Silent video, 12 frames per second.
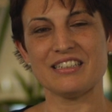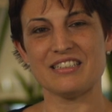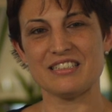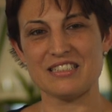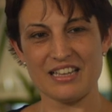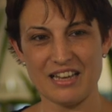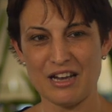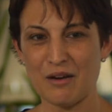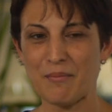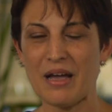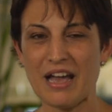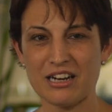is
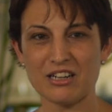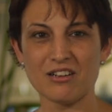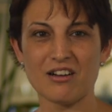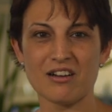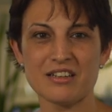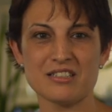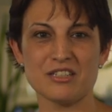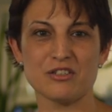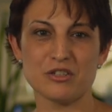analysed in